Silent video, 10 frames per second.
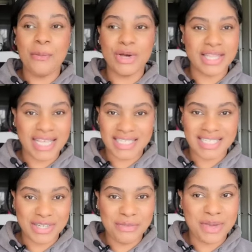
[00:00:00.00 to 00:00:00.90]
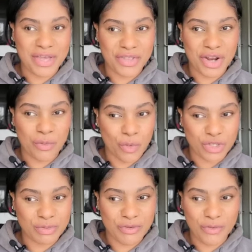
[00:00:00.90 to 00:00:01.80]
but that's still bigger than I
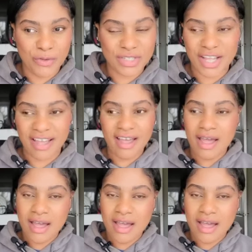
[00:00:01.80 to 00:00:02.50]
was before. It's like